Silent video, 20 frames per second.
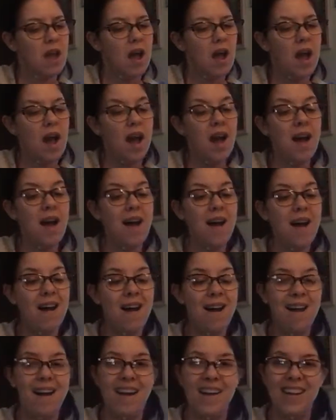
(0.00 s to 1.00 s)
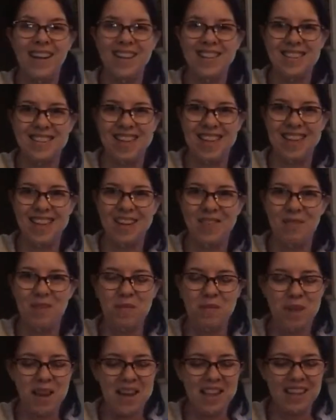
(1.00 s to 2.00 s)
Ah, he said,
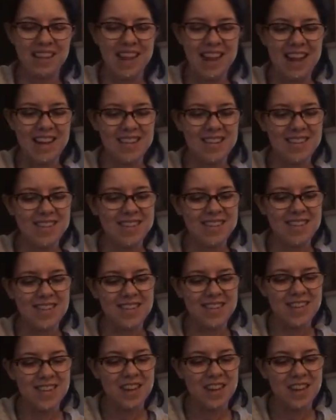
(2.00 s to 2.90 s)
we meet at last.